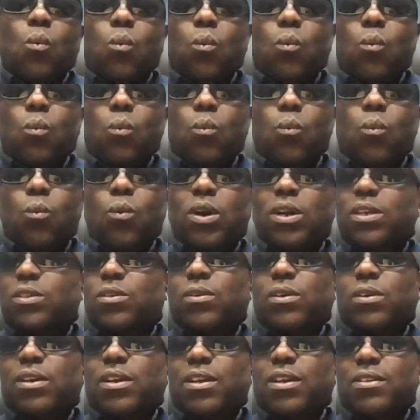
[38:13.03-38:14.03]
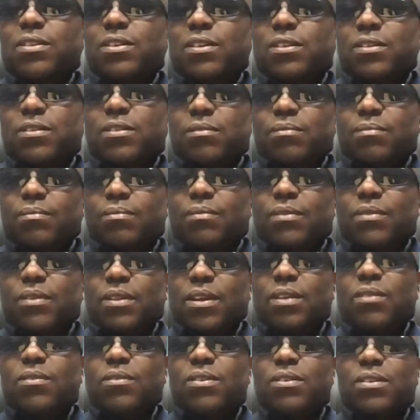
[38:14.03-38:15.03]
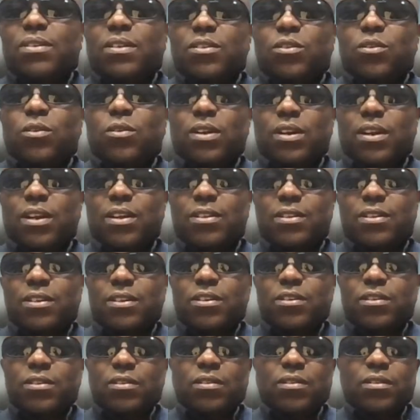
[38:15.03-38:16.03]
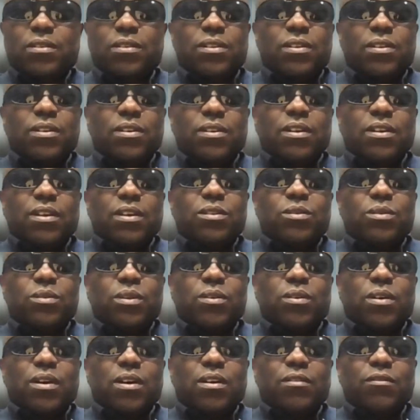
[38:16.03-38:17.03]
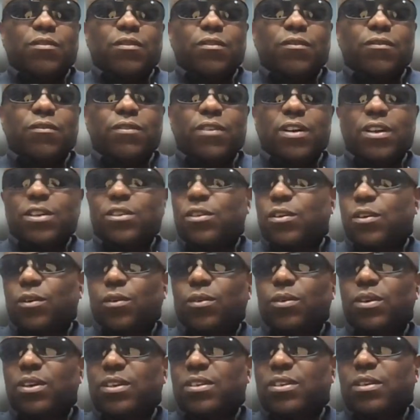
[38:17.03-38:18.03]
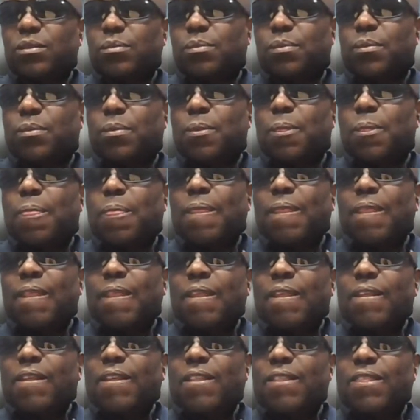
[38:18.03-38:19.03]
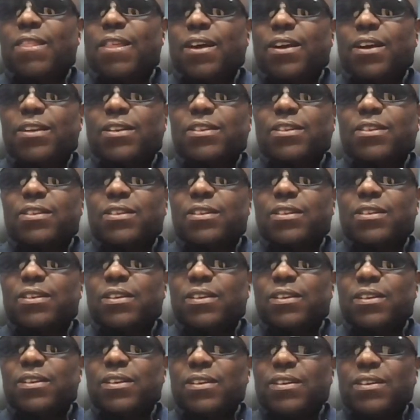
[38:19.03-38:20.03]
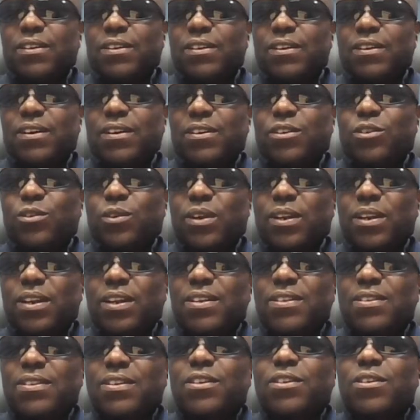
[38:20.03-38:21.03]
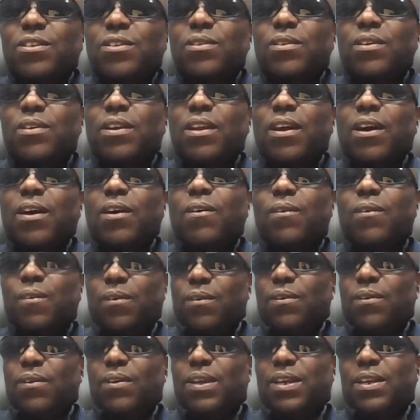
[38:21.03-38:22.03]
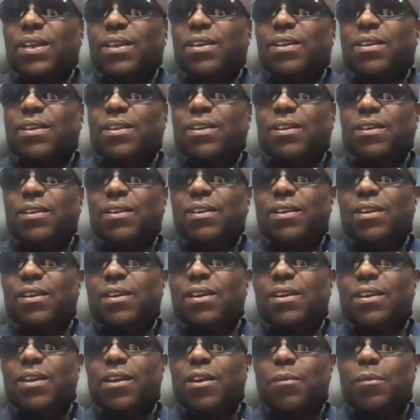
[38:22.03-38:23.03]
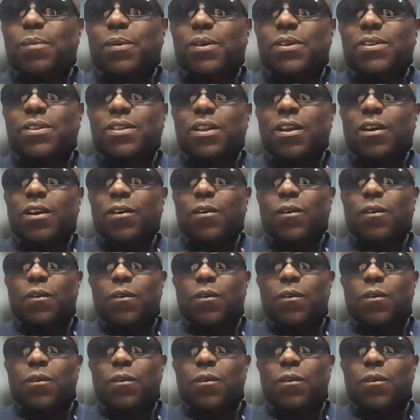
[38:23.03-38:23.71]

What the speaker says: what is tokenization? And this is tokenization is where you have fractional ownership. That tokenization now it can help us now